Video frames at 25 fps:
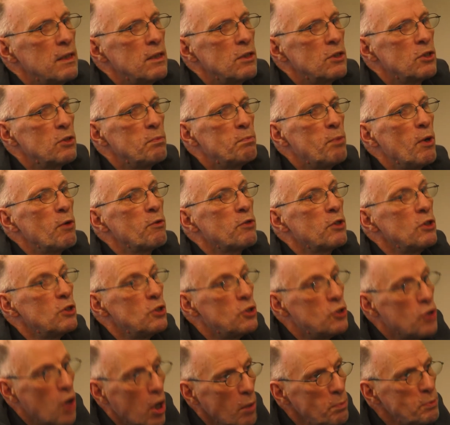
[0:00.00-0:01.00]
to both the
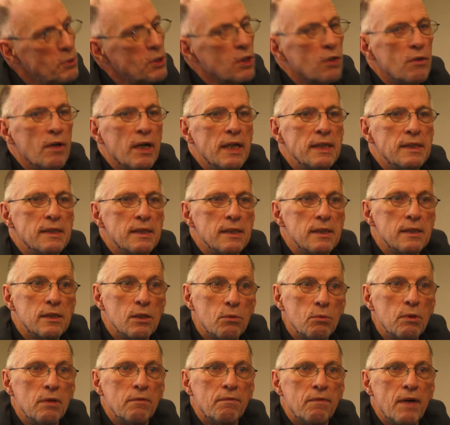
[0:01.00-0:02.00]
jobs crisis
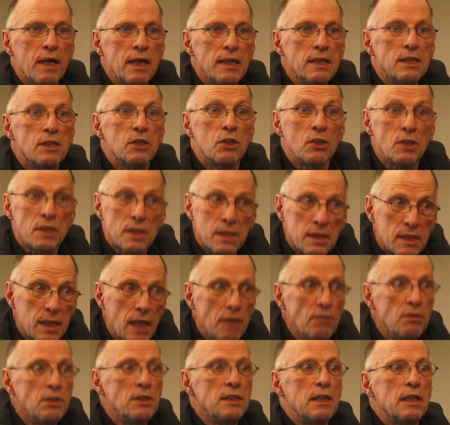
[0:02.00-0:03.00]
that we face, the
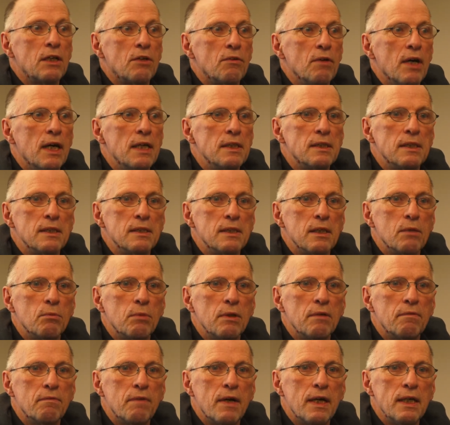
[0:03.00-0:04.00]
austerity crisis that
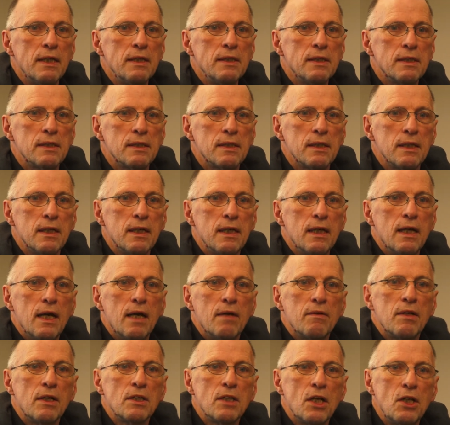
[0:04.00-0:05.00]
we face.
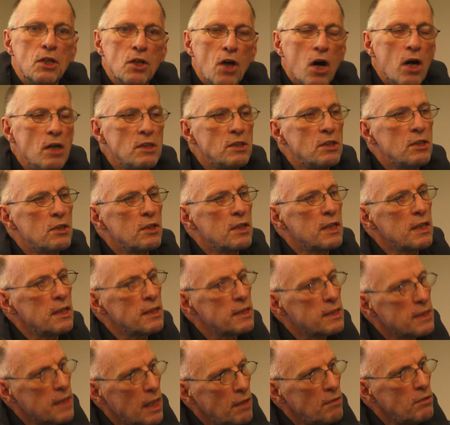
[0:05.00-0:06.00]
There's an answer to the
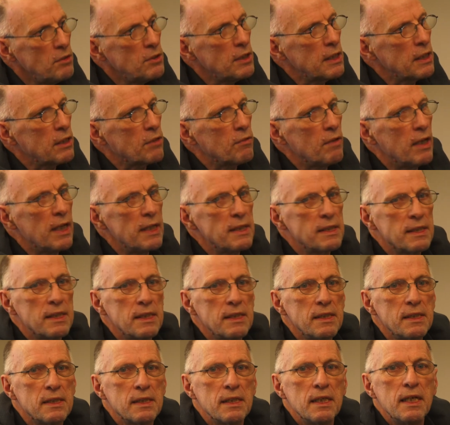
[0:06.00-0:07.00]
austerity
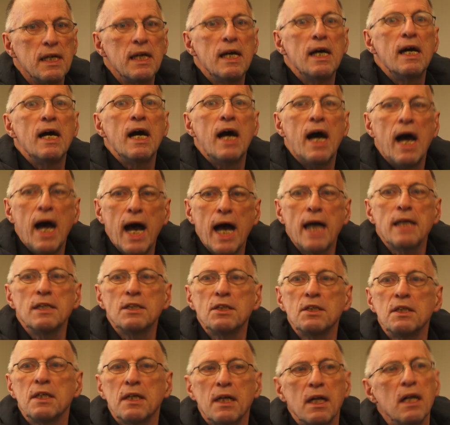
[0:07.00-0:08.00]
crisis and
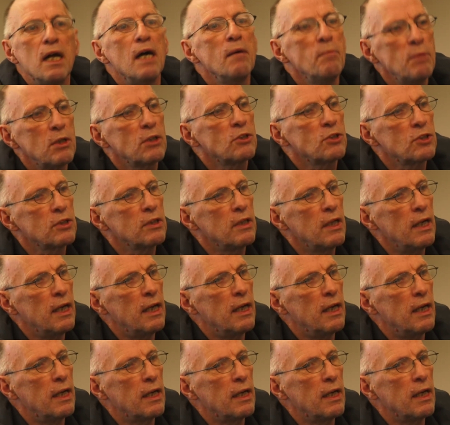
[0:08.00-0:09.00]
to the climate
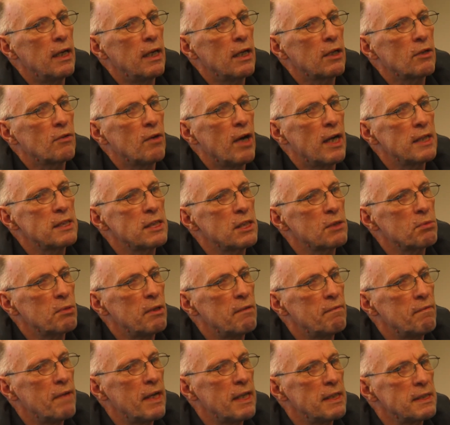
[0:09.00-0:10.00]
crisis we
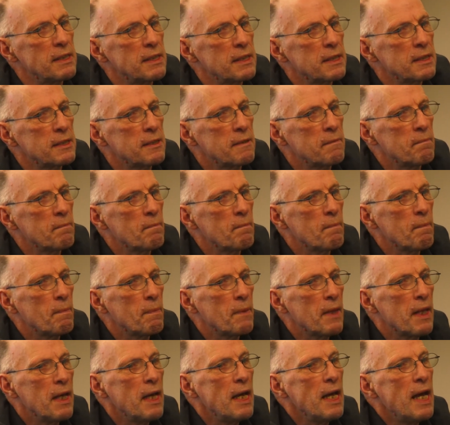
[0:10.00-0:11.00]
face.
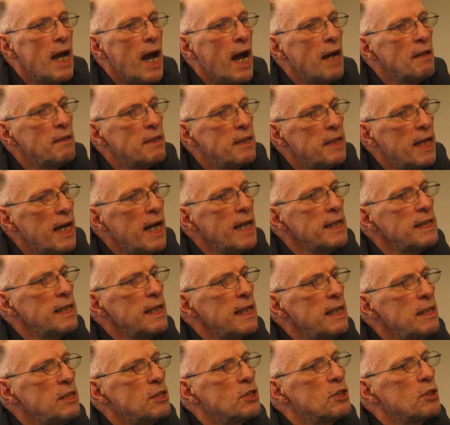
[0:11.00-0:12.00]
And
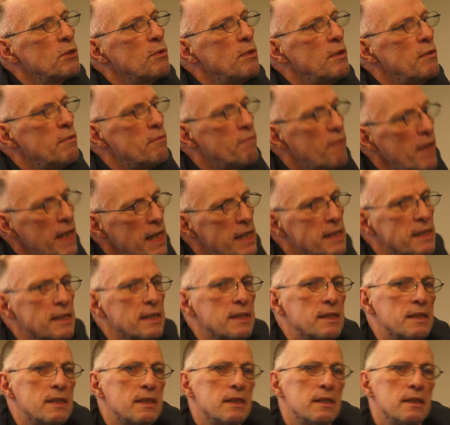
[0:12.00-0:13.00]
that is to
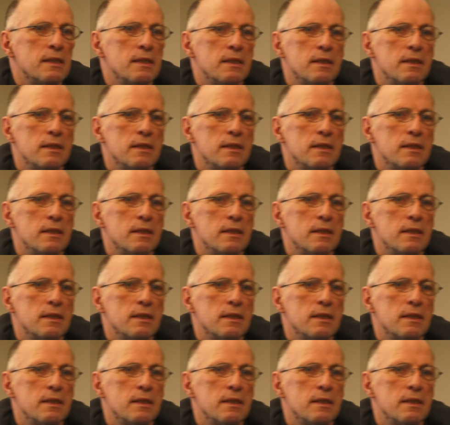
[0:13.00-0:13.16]
invest,